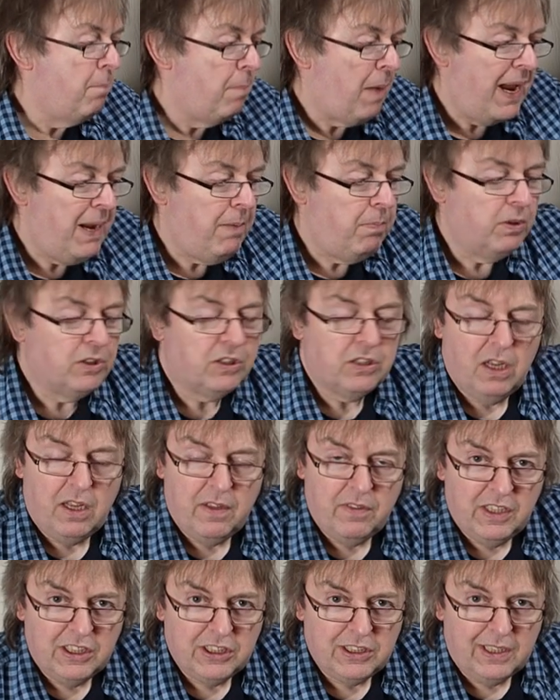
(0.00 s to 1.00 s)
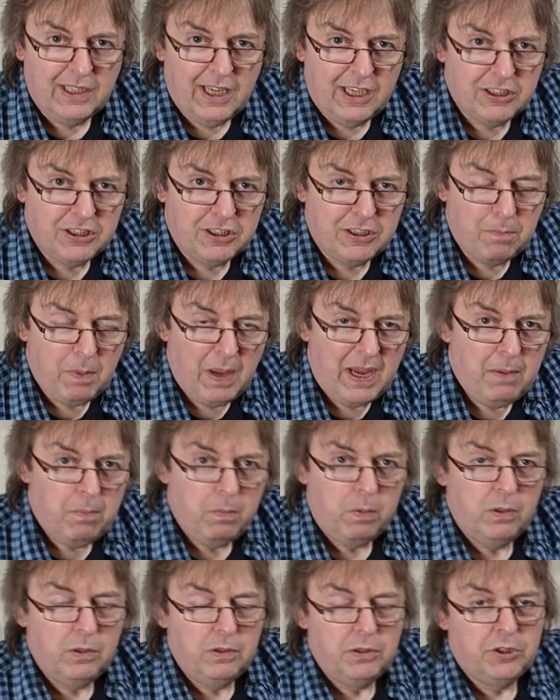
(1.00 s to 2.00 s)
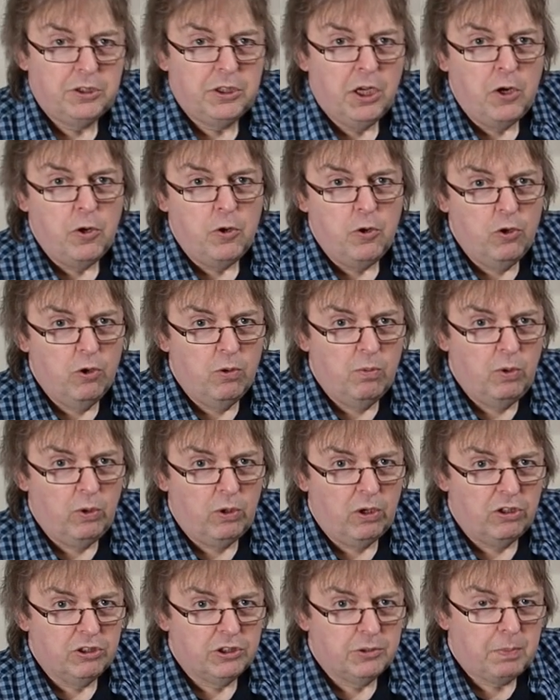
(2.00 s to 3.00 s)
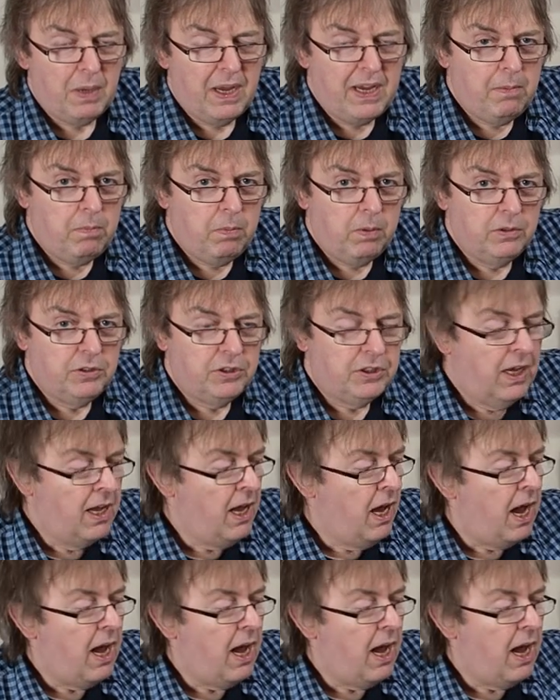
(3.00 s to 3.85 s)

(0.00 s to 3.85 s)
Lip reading: papers like this, luster papers, normal gloss papers.